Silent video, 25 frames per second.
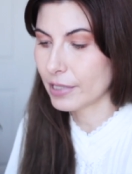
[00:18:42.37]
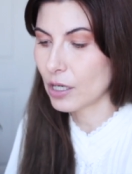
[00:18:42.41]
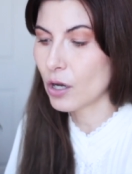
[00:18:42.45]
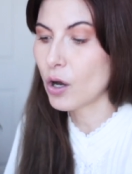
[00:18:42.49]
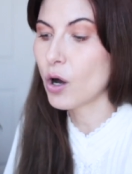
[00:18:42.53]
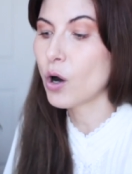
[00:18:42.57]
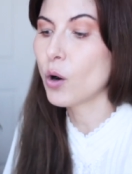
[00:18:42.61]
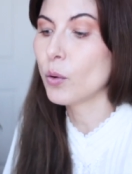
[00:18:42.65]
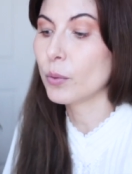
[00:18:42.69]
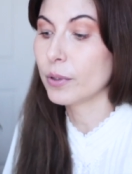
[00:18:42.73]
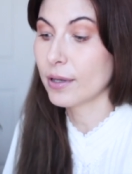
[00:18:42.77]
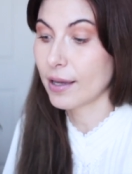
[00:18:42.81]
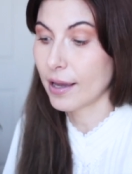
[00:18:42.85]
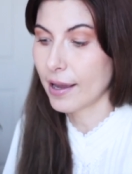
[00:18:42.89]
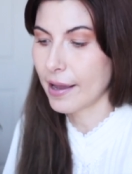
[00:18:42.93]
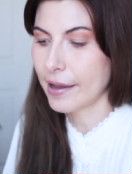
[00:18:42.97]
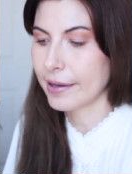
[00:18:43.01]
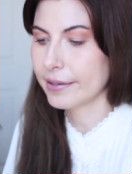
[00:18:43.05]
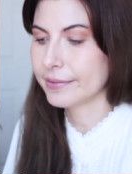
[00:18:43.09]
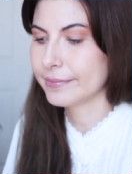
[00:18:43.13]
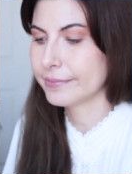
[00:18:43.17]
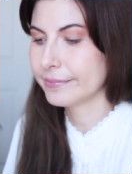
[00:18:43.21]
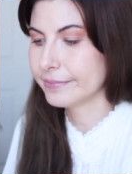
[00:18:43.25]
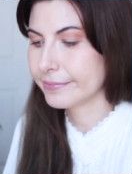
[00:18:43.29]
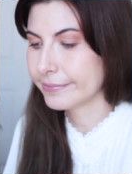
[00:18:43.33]
Oh yeah.
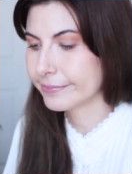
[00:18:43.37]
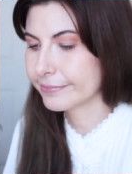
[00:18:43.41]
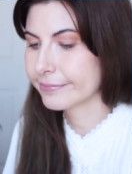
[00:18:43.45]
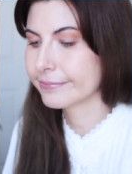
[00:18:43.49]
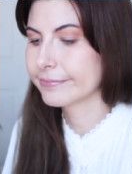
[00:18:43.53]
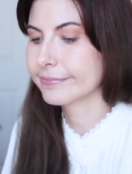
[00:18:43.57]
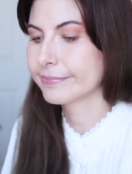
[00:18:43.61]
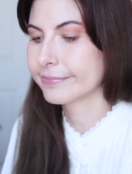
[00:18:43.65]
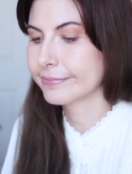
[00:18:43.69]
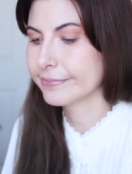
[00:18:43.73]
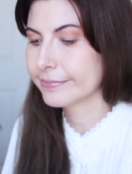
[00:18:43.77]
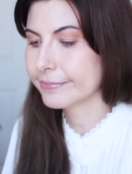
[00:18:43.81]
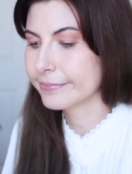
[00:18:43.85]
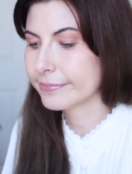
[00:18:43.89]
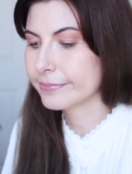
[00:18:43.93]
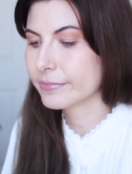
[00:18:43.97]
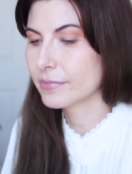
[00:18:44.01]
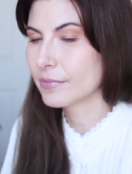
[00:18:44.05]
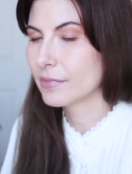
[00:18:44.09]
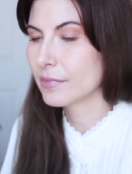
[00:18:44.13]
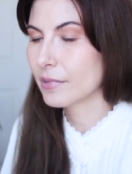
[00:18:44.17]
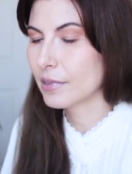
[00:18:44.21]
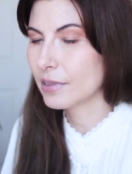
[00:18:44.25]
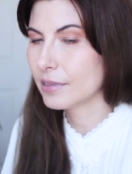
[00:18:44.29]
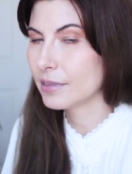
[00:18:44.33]

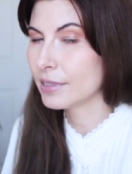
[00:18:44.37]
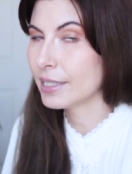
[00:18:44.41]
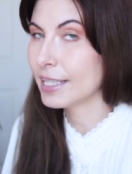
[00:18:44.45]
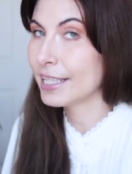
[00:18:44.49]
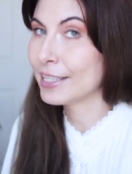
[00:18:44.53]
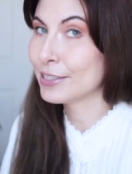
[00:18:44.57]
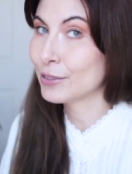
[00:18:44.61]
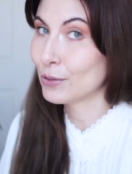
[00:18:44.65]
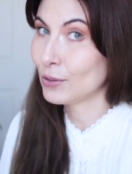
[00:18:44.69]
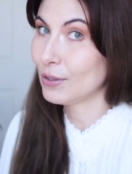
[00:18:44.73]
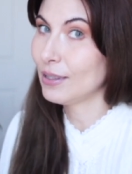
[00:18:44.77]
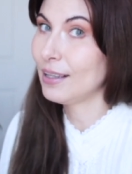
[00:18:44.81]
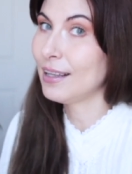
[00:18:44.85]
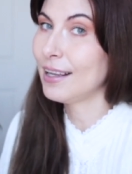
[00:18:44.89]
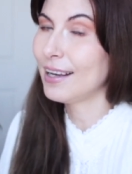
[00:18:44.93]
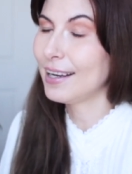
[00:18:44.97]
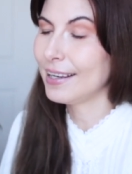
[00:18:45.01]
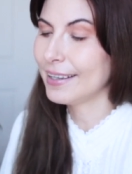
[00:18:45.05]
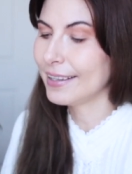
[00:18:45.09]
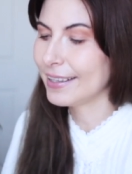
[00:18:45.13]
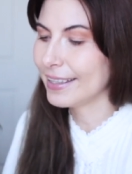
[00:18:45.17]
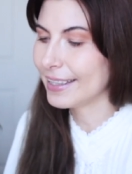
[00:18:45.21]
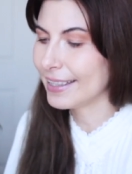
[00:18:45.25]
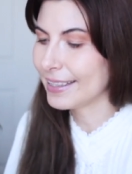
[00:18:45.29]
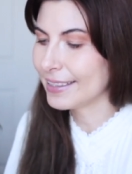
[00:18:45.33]
They're not
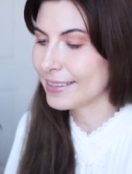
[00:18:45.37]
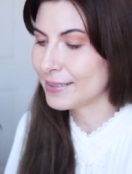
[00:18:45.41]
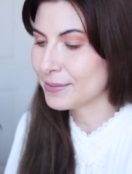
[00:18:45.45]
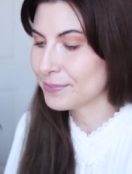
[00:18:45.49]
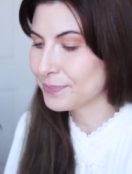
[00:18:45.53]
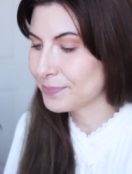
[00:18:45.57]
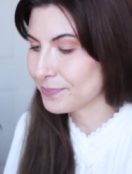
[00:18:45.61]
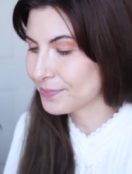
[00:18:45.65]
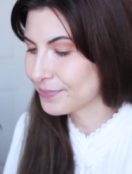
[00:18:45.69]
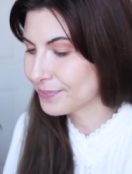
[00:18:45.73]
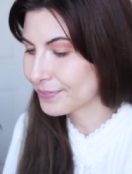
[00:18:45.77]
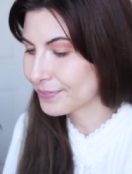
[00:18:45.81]
lying.